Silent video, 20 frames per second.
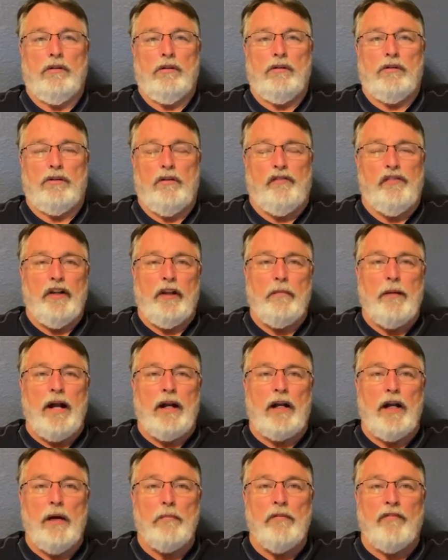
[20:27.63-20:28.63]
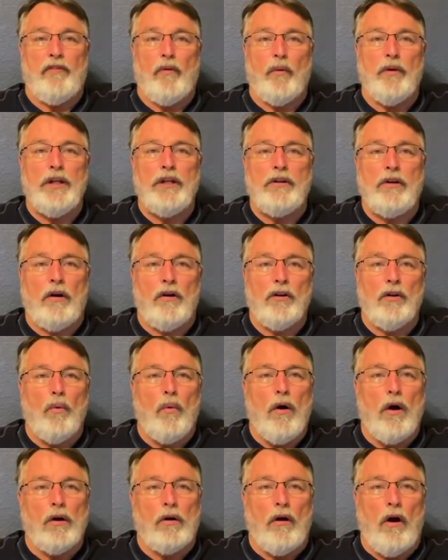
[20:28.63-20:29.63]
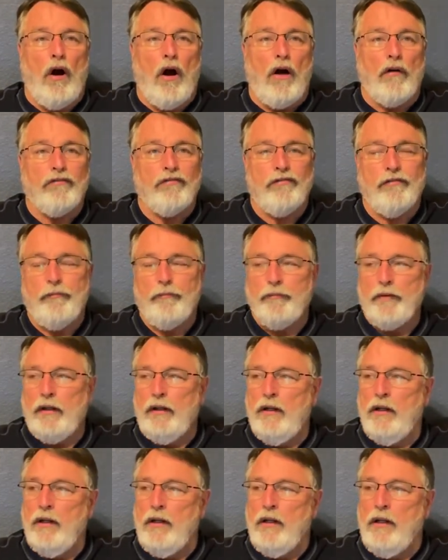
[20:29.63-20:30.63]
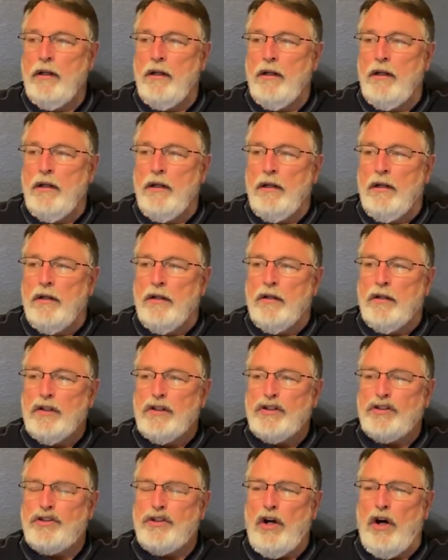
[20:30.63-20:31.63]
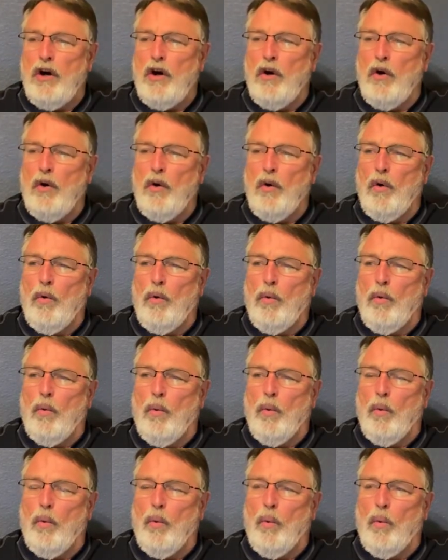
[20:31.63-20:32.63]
fill it back up before they turn the water off. So